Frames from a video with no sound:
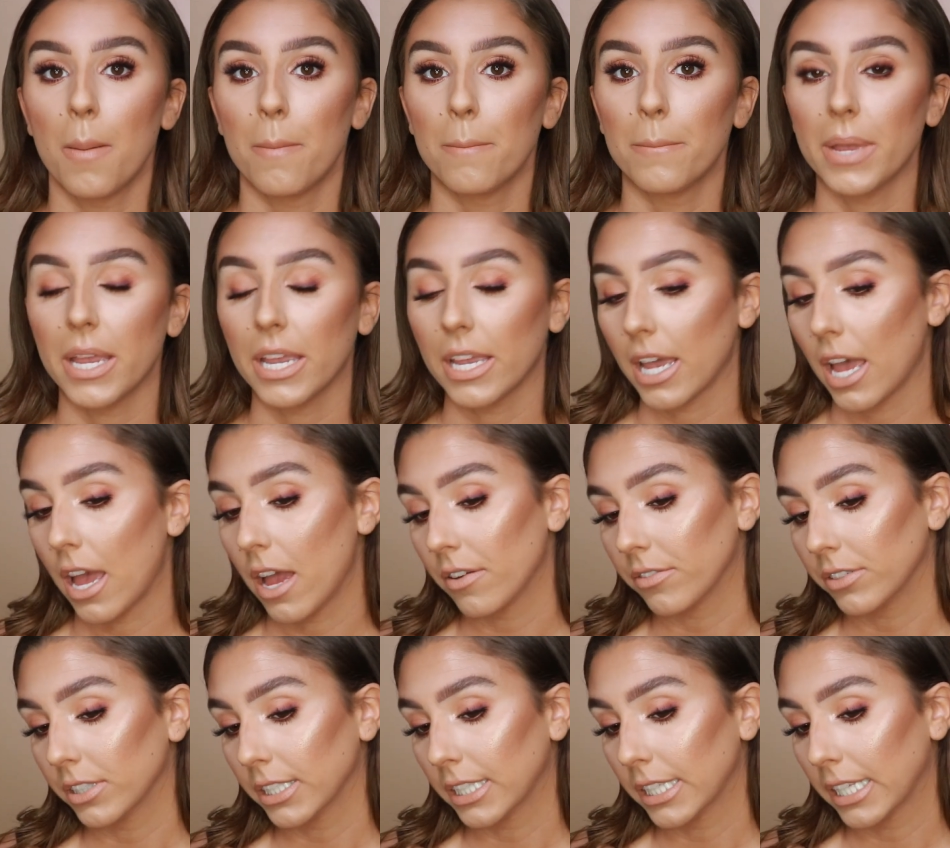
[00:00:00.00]
make
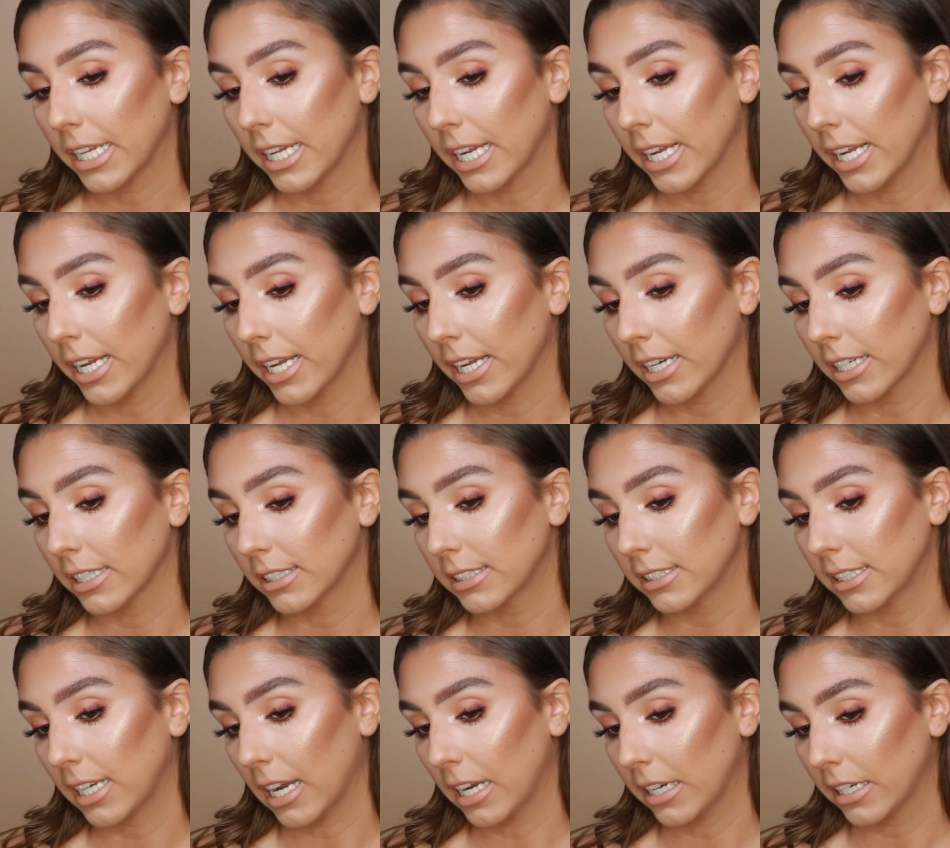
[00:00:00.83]
everything
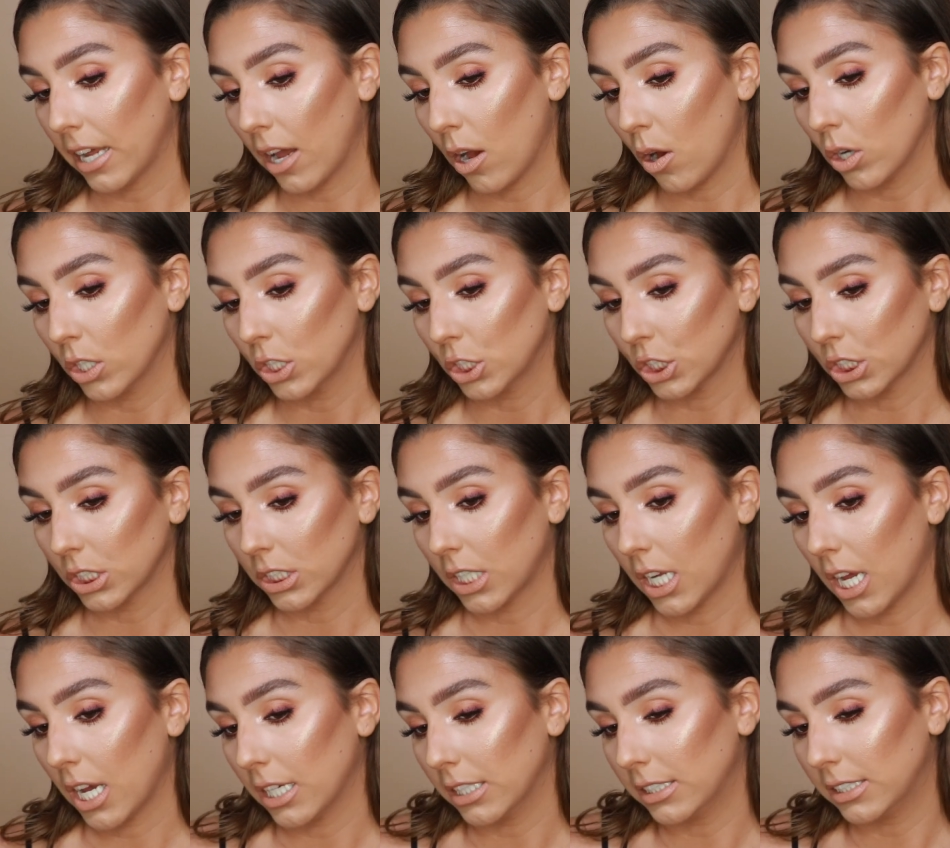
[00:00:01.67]
stand out
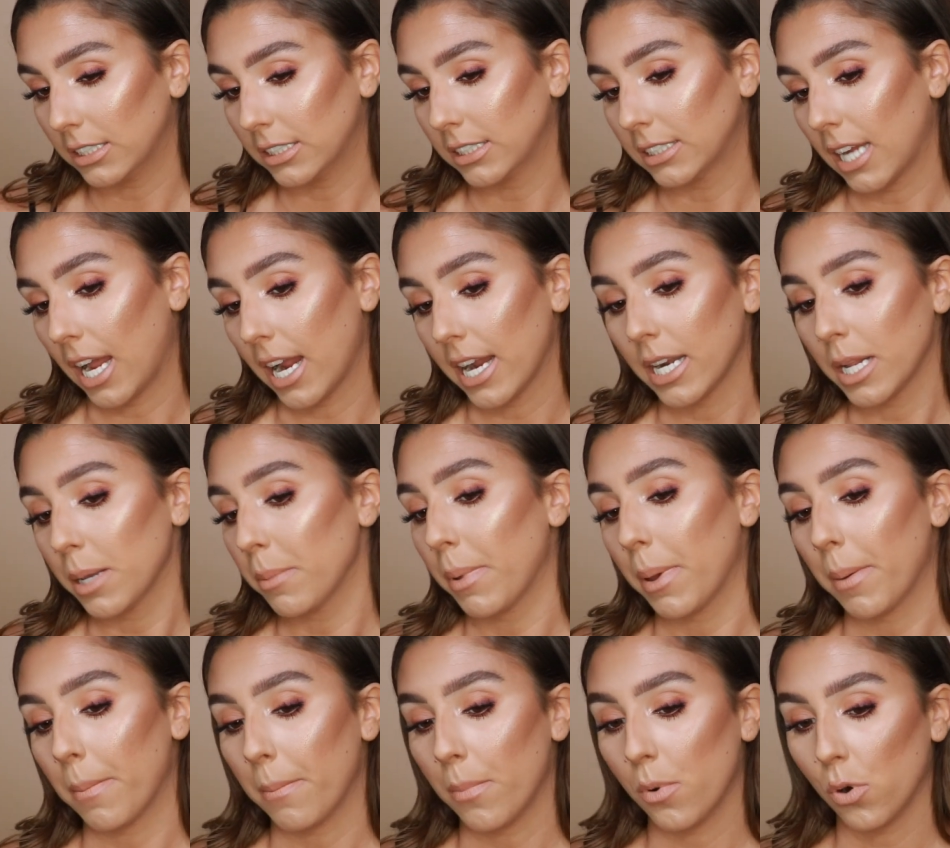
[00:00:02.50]
just a tiny
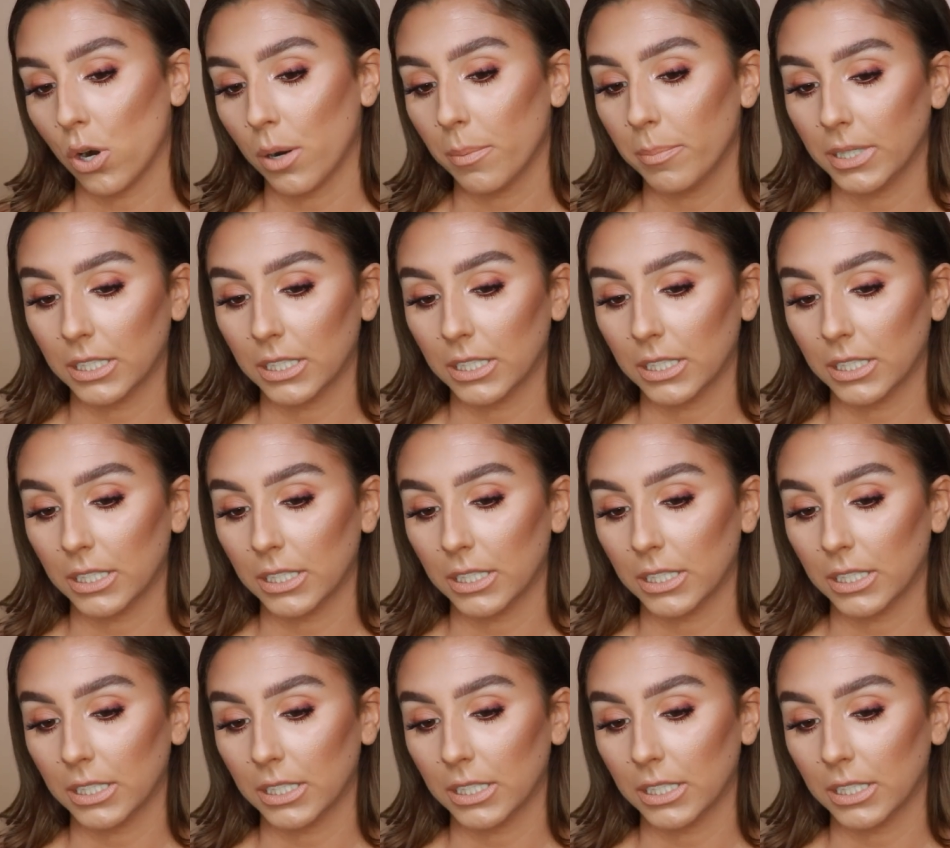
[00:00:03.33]
bit more,